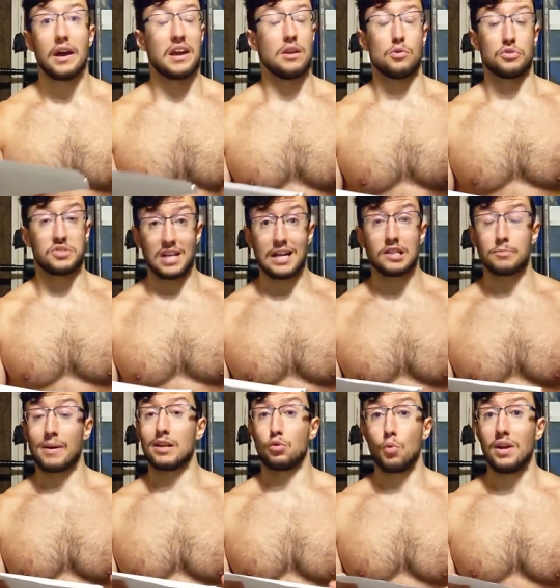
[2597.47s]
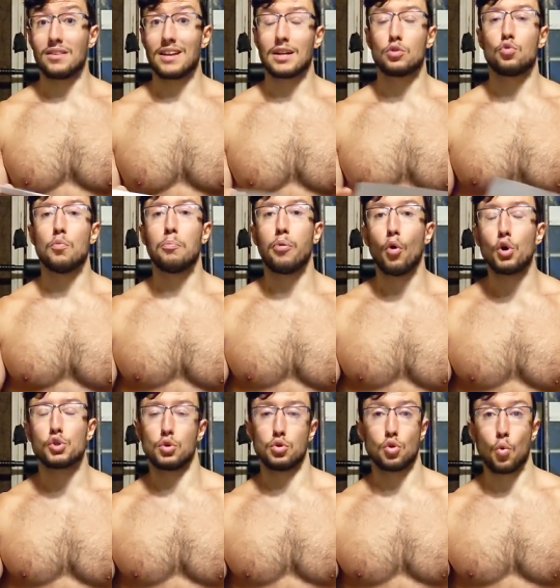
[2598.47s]
In a sense, by doing that, you
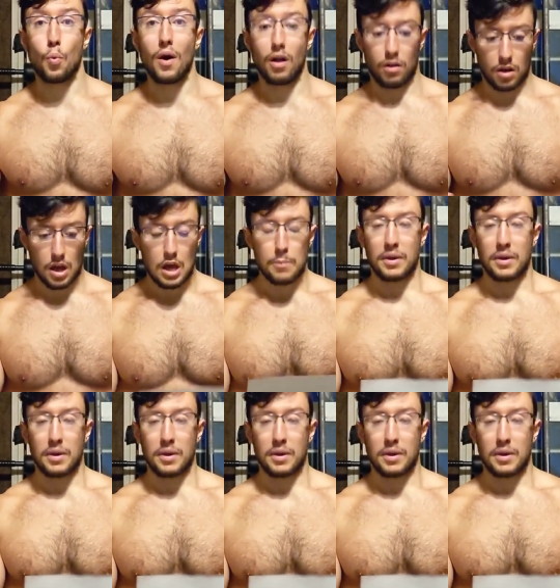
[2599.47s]
poison the well